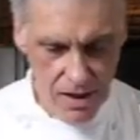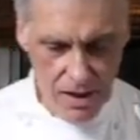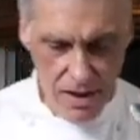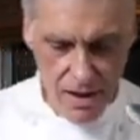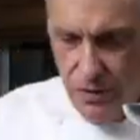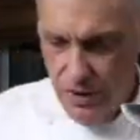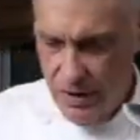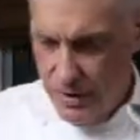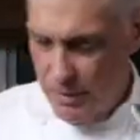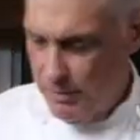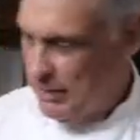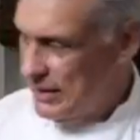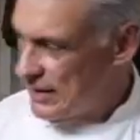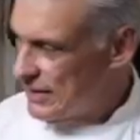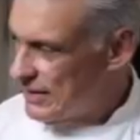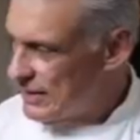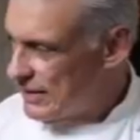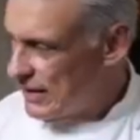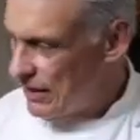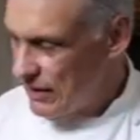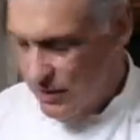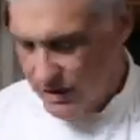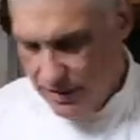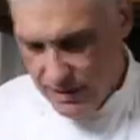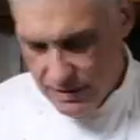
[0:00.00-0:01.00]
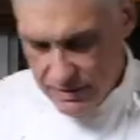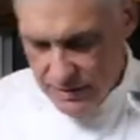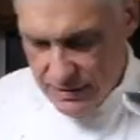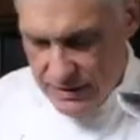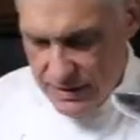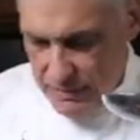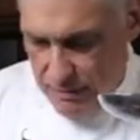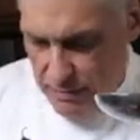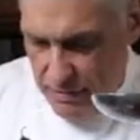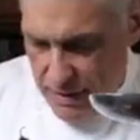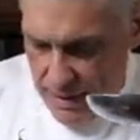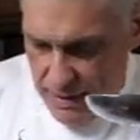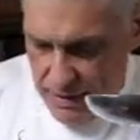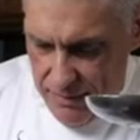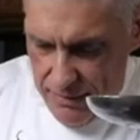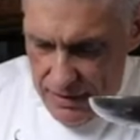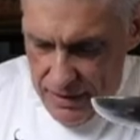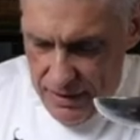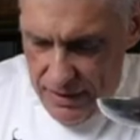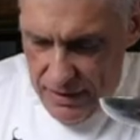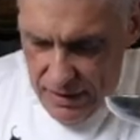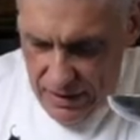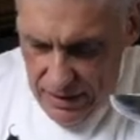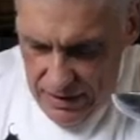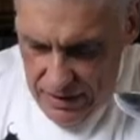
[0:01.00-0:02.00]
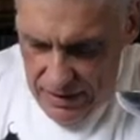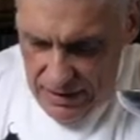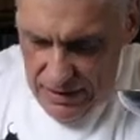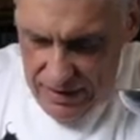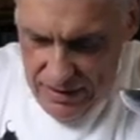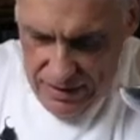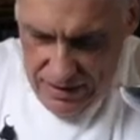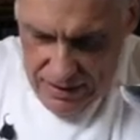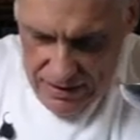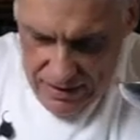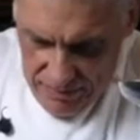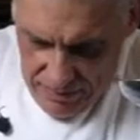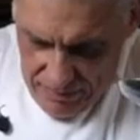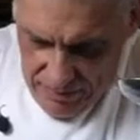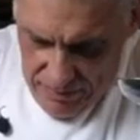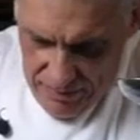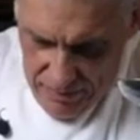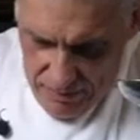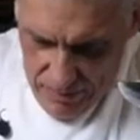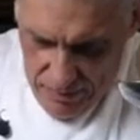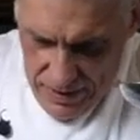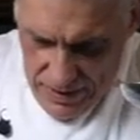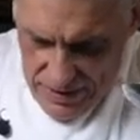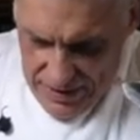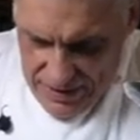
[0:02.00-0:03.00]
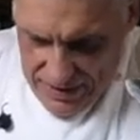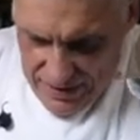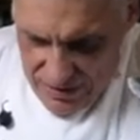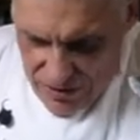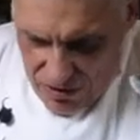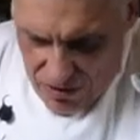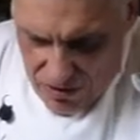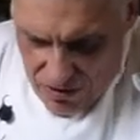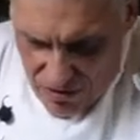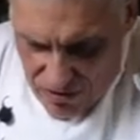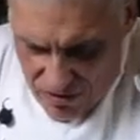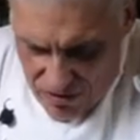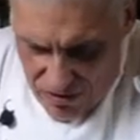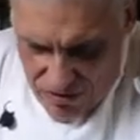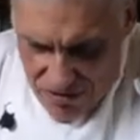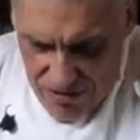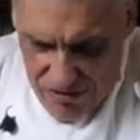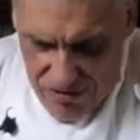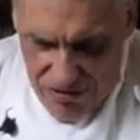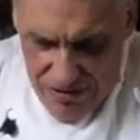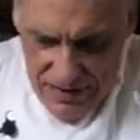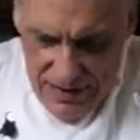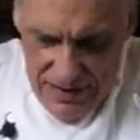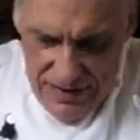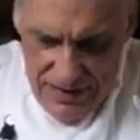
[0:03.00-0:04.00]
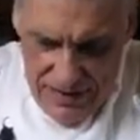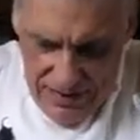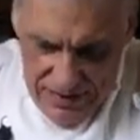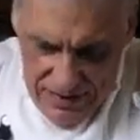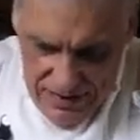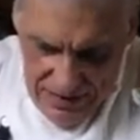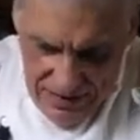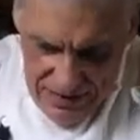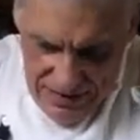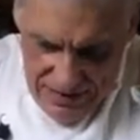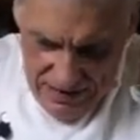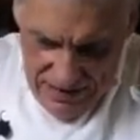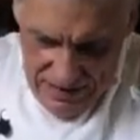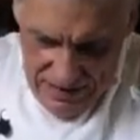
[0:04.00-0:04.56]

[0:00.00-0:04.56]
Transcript: We're going to mix all this baby, mix it all in.